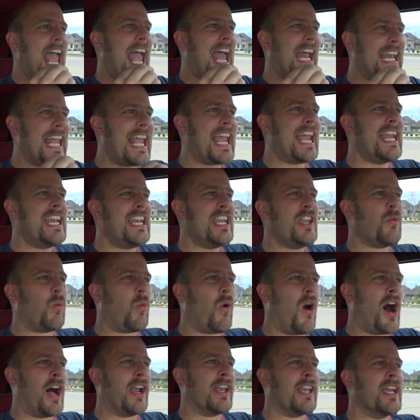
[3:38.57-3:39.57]
and
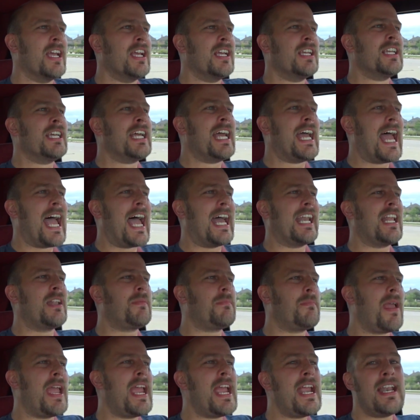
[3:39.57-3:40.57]
81, and
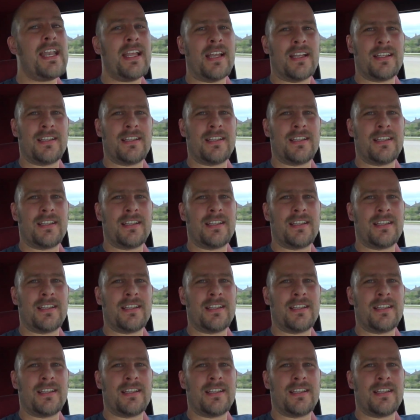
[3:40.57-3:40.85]
it made,